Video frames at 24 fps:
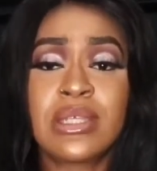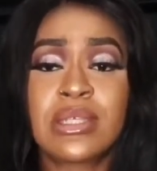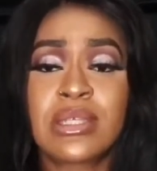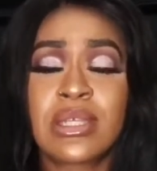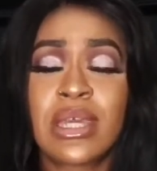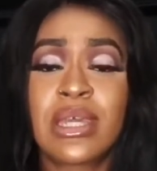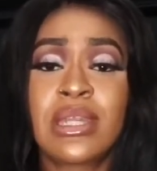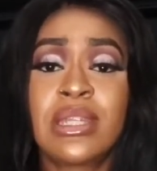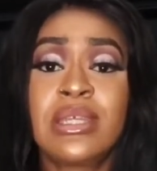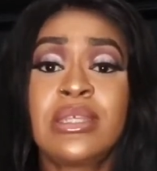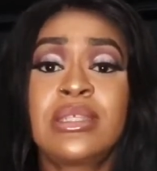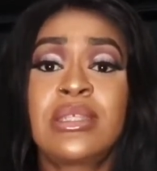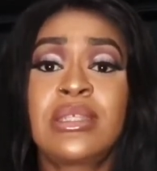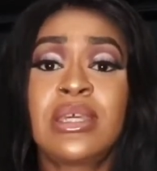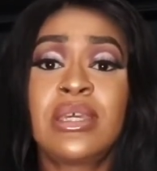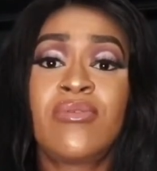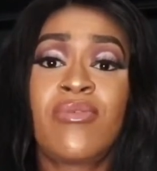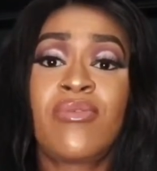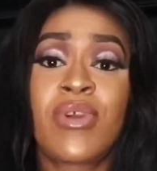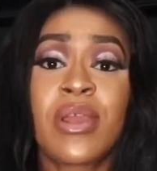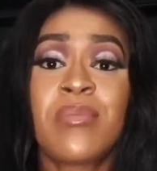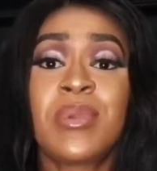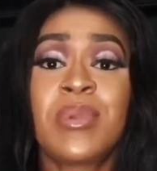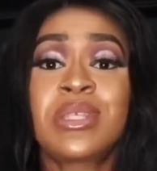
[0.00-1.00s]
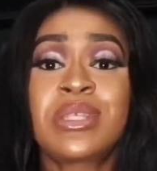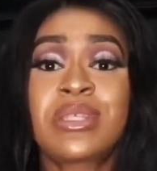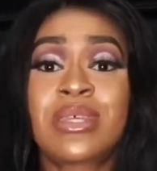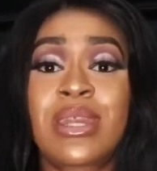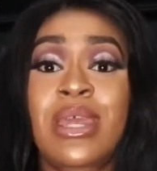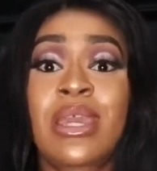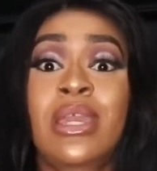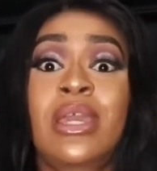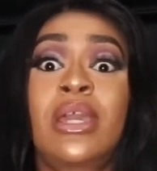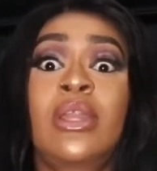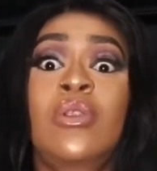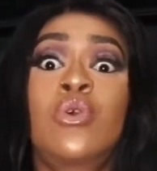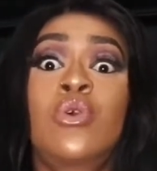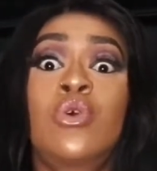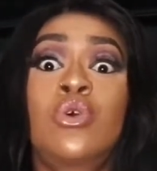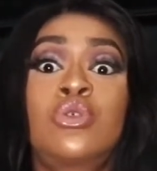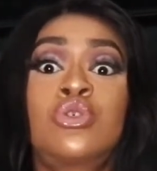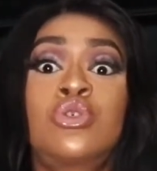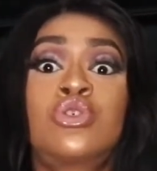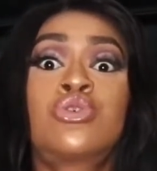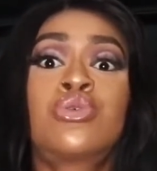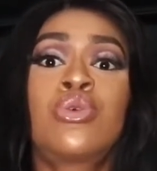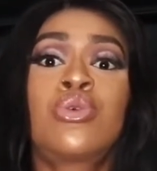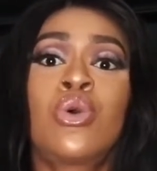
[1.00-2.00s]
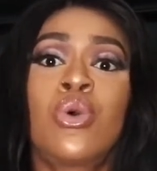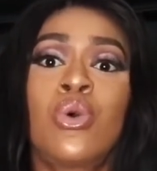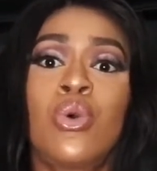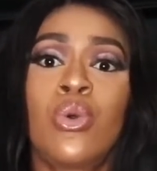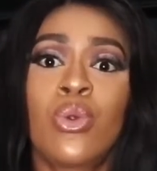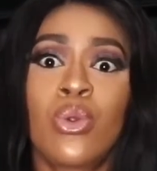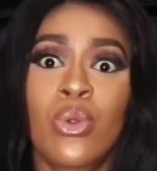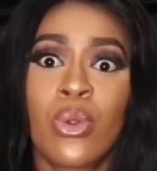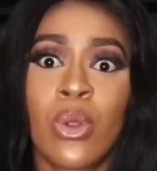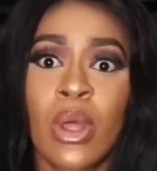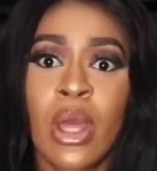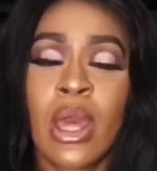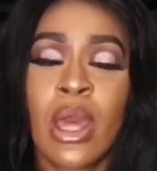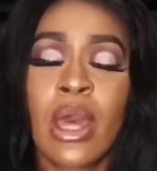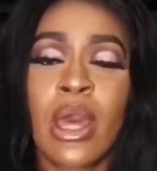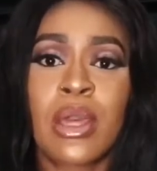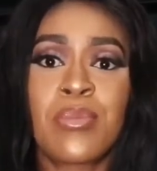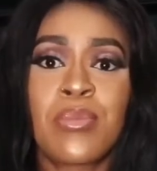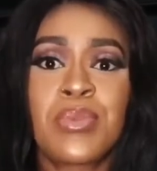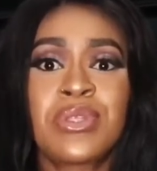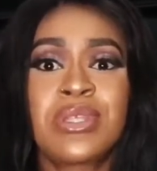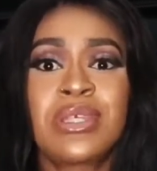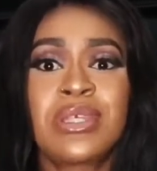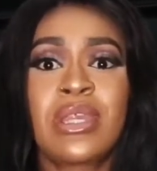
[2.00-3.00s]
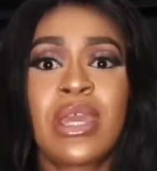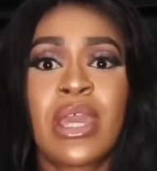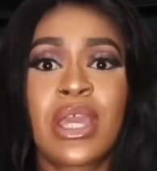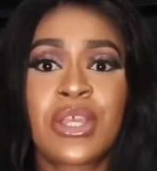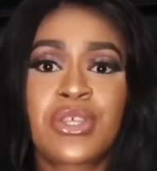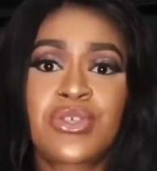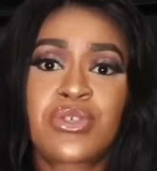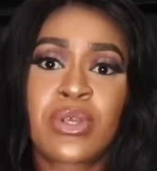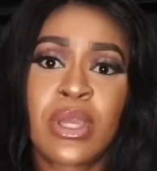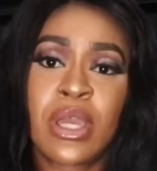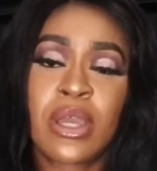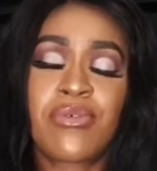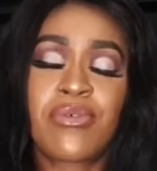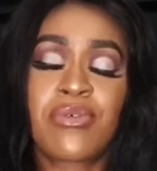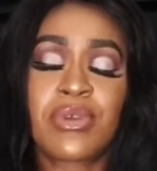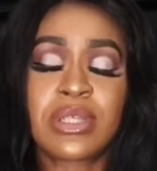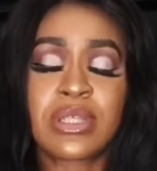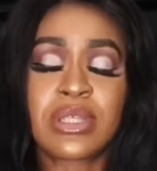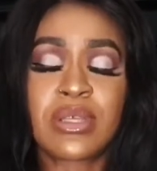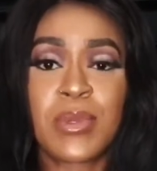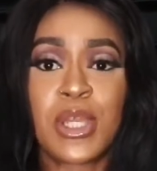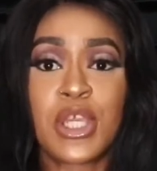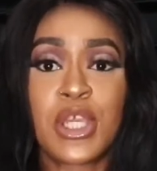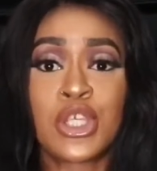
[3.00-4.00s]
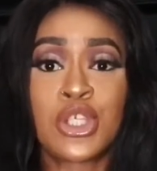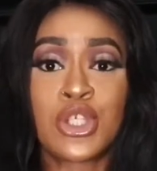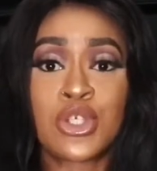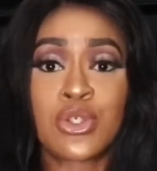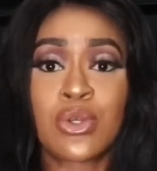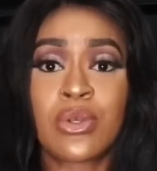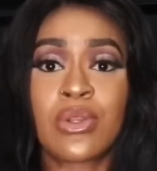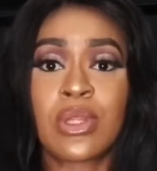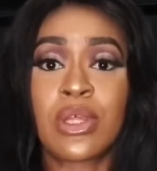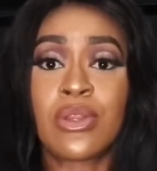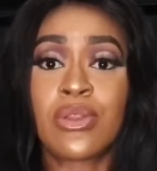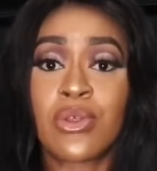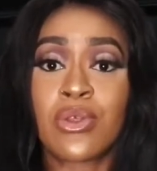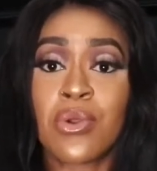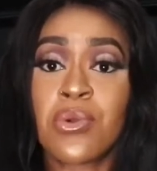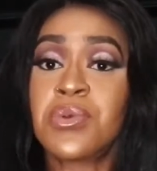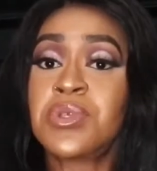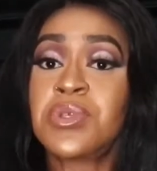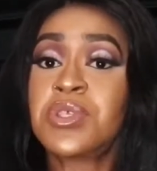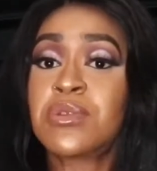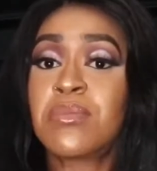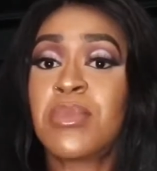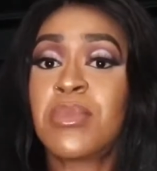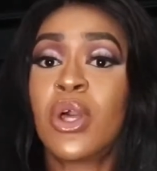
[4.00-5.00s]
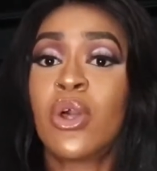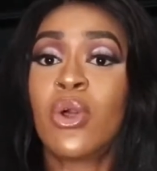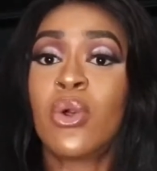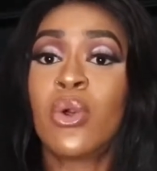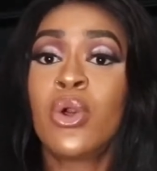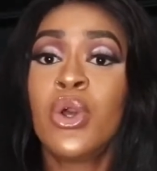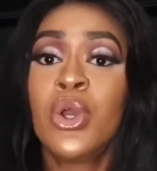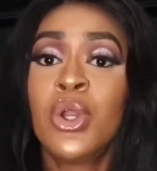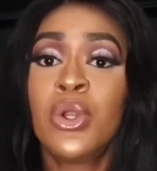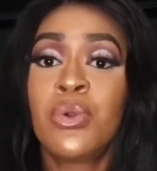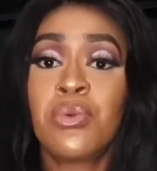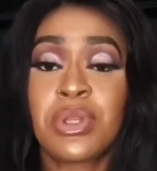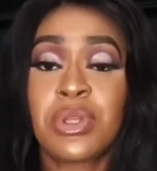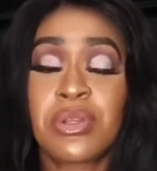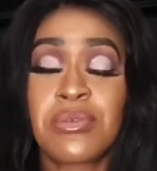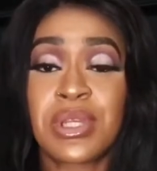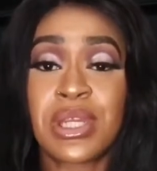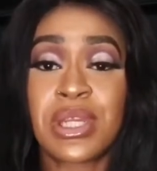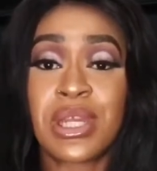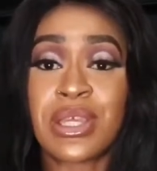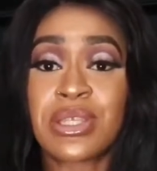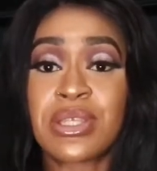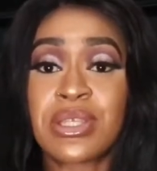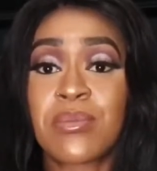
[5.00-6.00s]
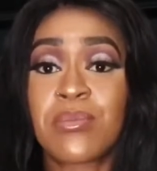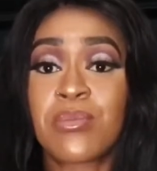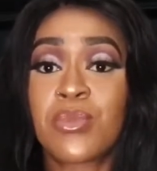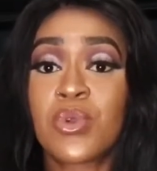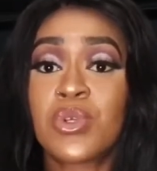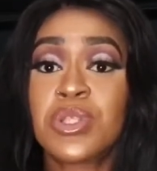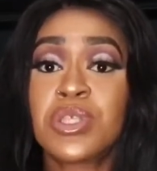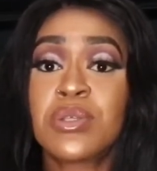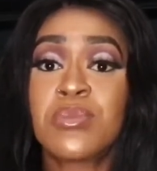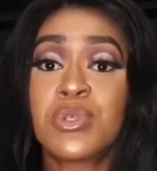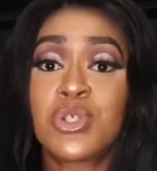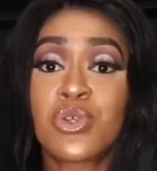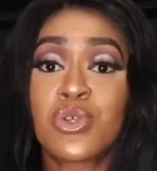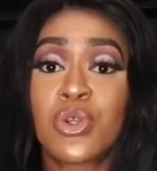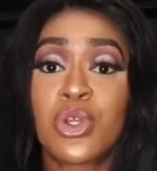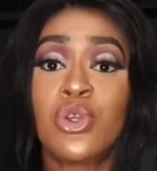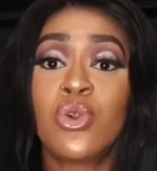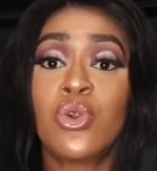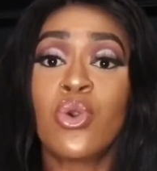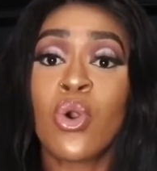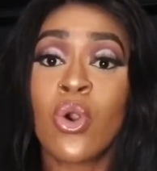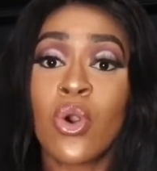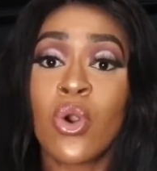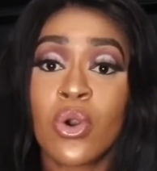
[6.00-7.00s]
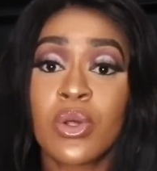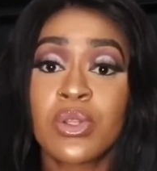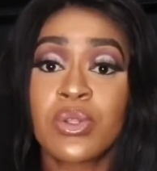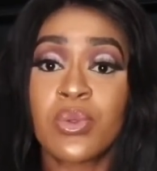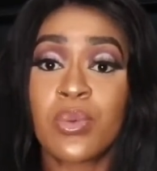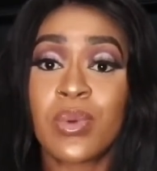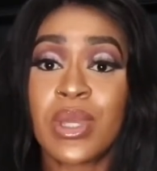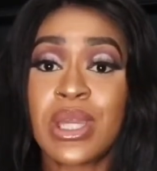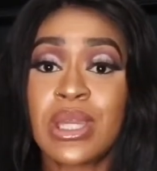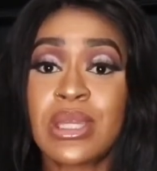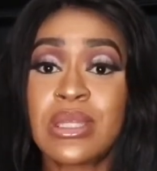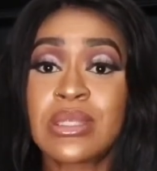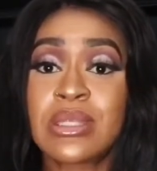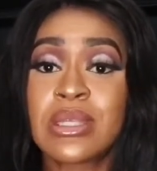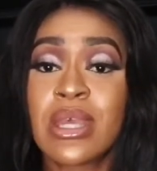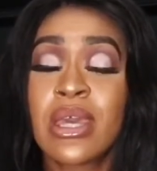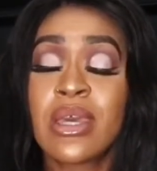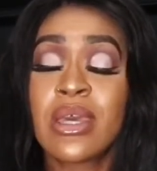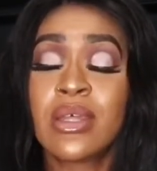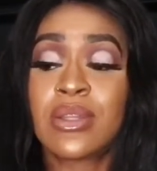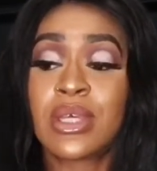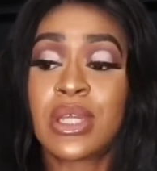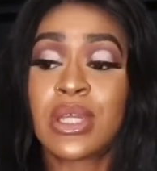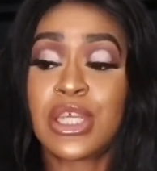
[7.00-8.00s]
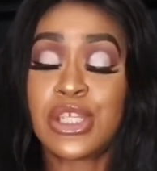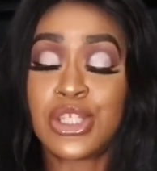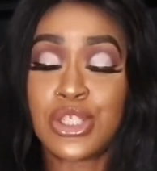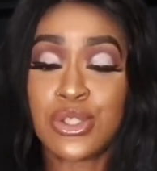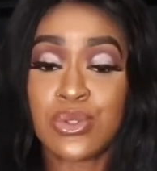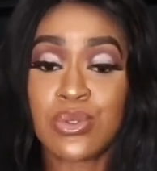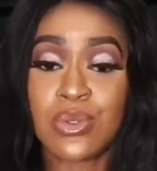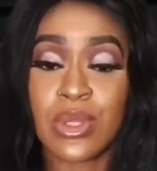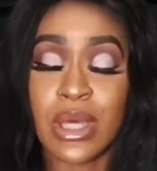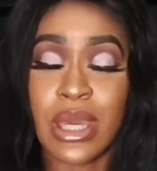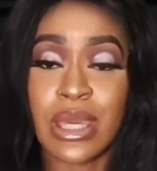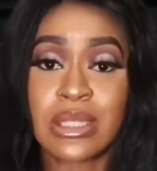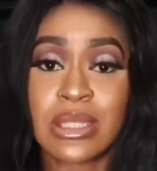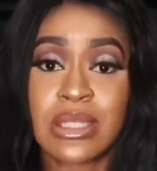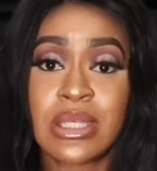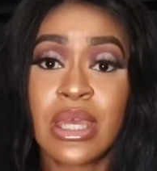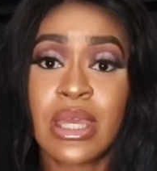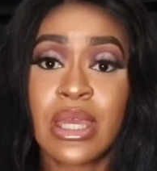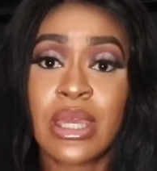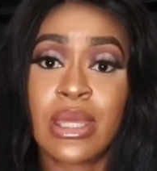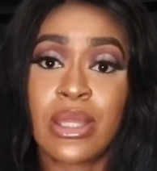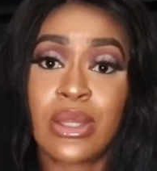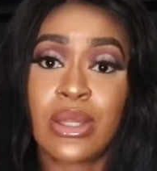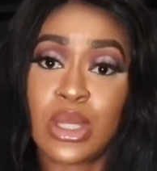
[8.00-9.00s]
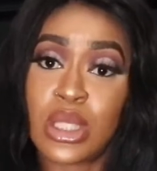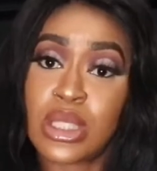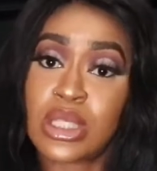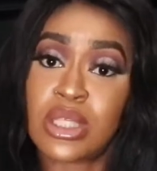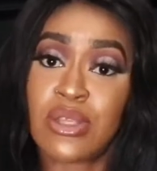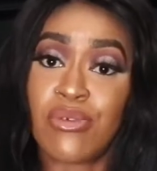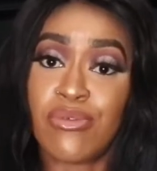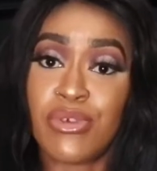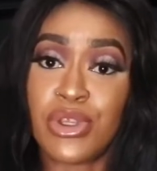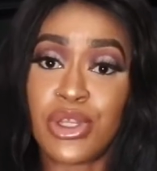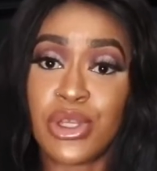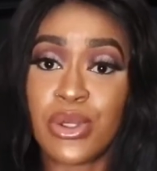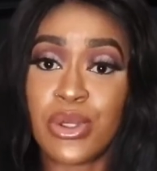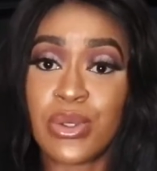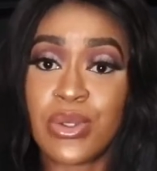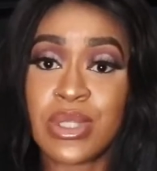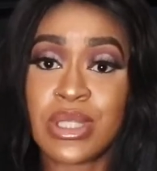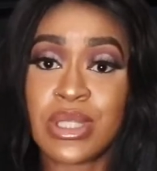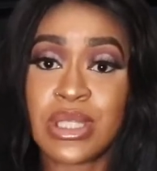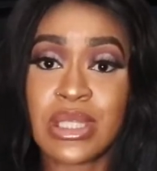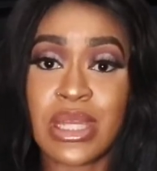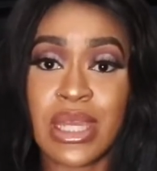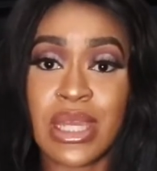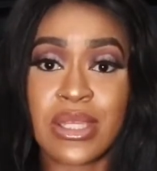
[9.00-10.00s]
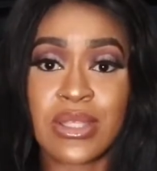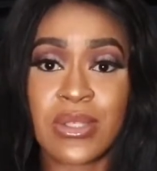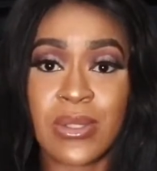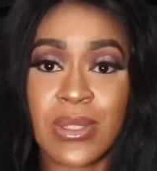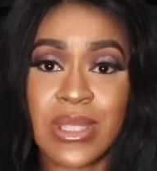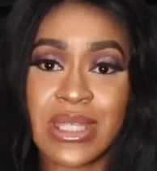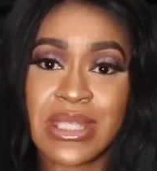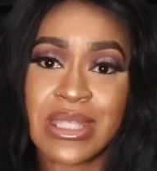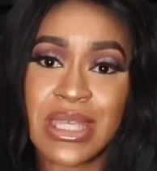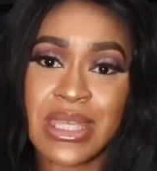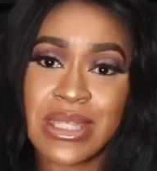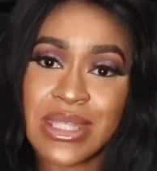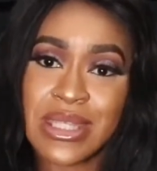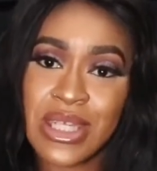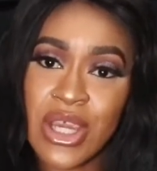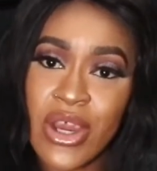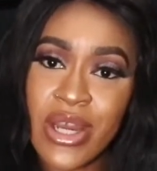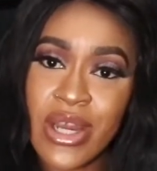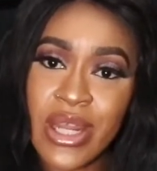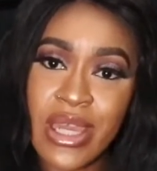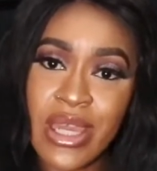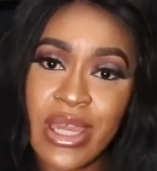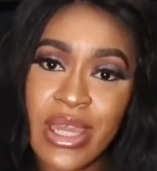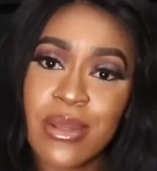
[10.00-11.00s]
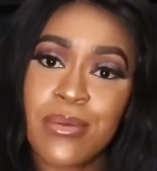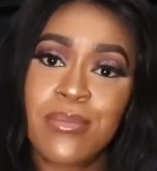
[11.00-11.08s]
At least the environments that I can control, I put in extra effort to making sure that those smell really, really nice. I'm going to be showing you all the ways that I do that in this video today. So let's get started.